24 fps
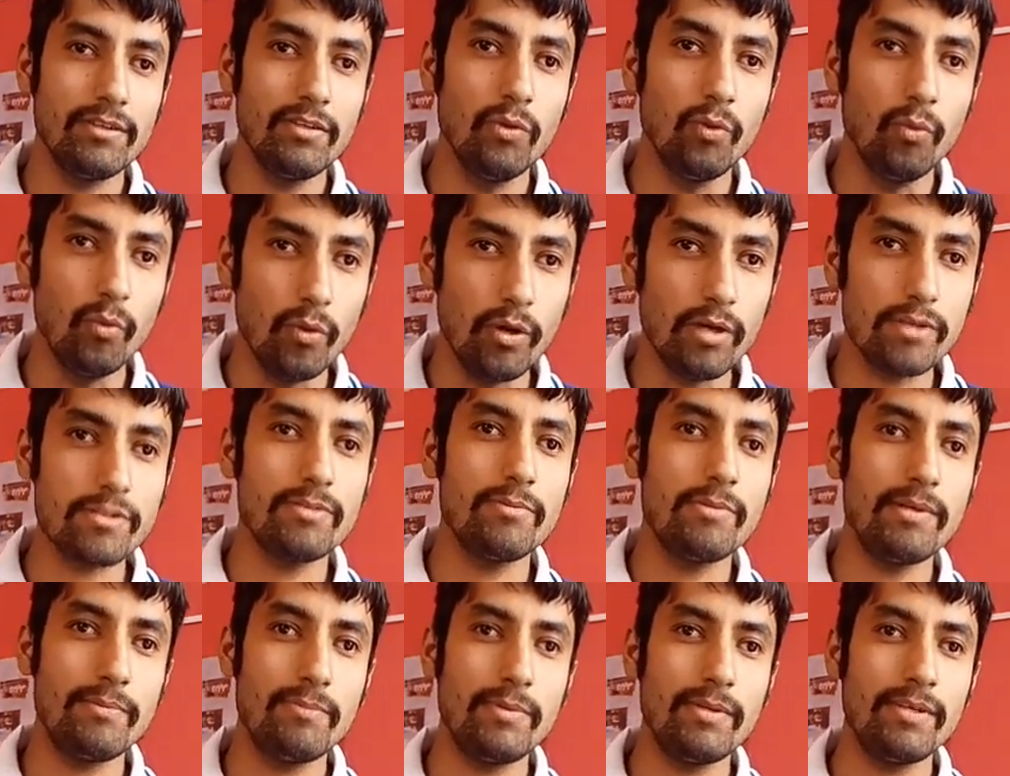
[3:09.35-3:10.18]
water
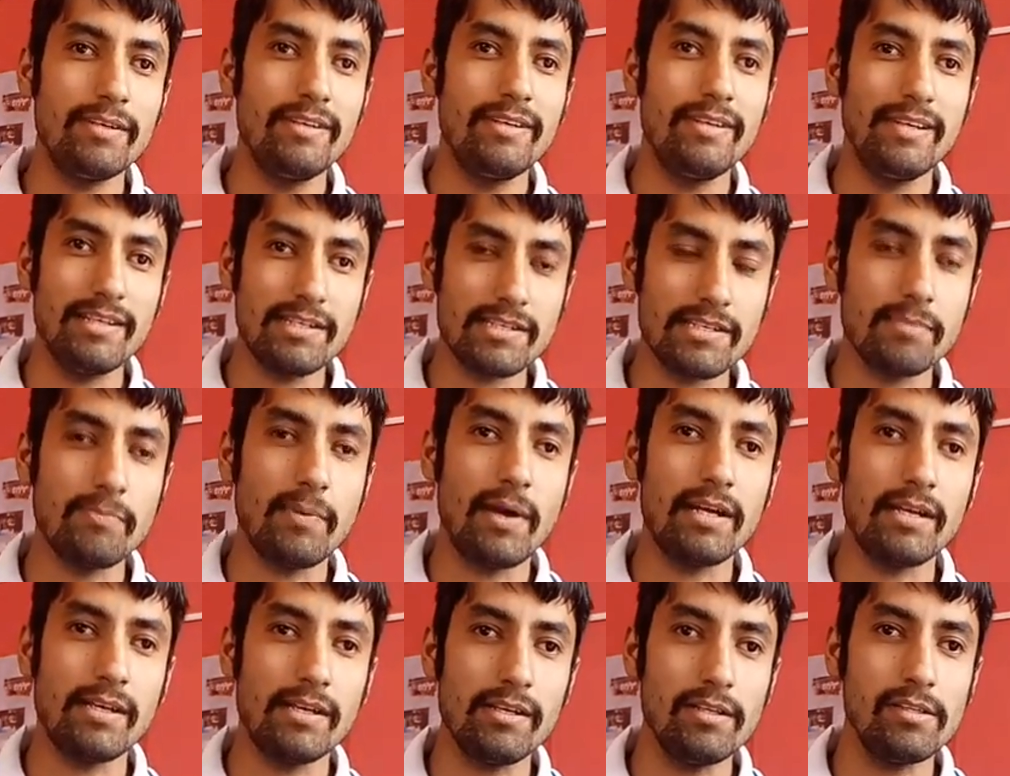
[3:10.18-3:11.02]
vapor, dust
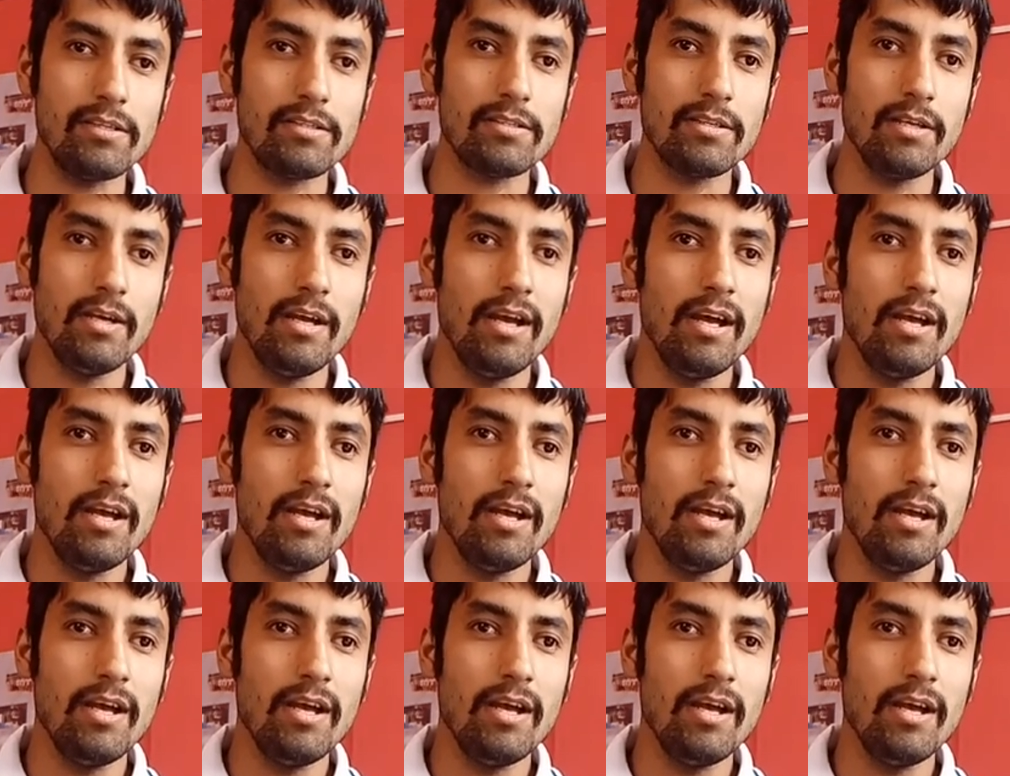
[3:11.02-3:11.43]
particles.